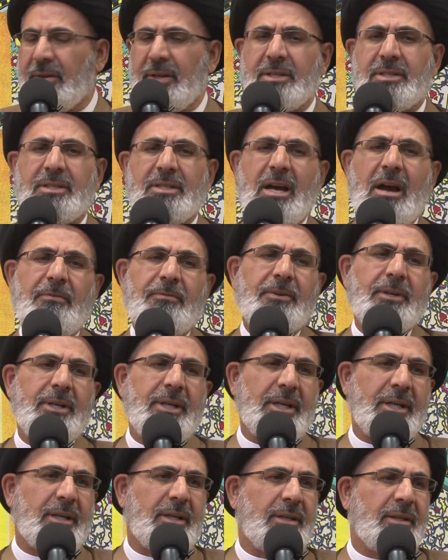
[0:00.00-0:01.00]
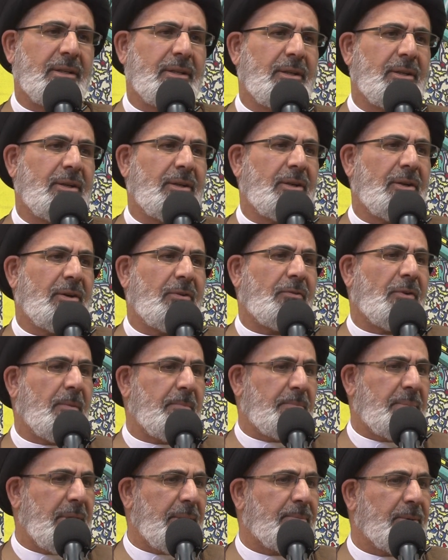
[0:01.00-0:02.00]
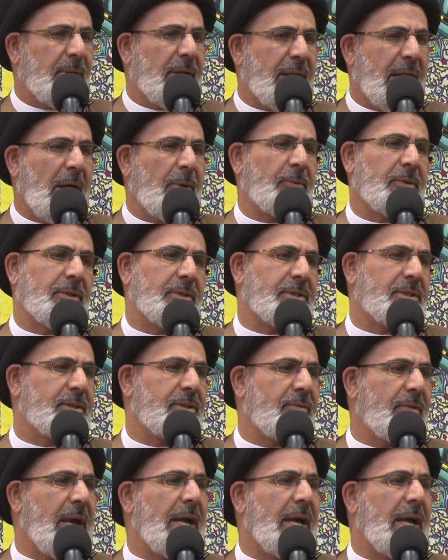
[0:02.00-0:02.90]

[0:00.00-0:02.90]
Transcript: the suffering from people around us.